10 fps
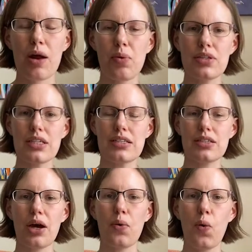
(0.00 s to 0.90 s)
want it to
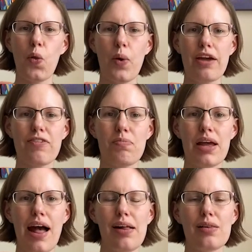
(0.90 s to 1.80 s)
go all the way from my
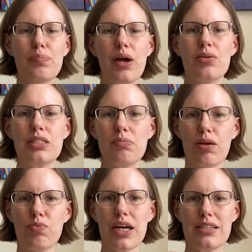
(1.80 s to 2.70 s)
elbow to my
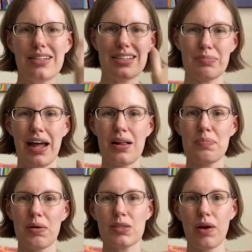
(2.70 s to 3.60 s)
wrist, because my
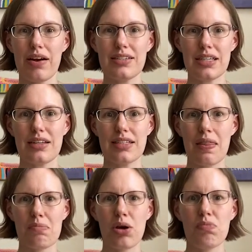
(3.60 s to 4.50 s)
elbow is where it sits at
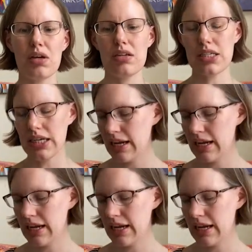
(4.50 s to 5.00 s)
the moment.